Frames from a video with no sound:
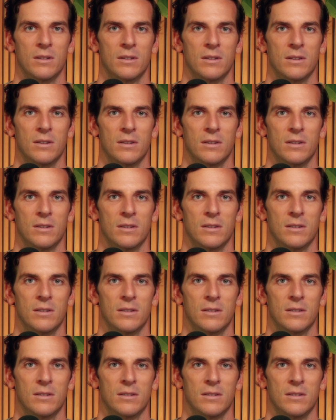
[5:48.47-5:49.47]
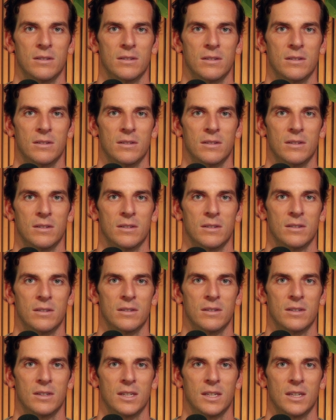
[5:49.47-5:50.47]

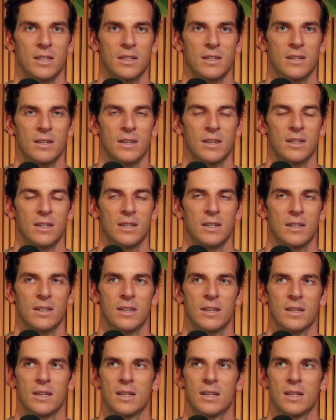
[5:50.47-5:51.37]
Nothing is said.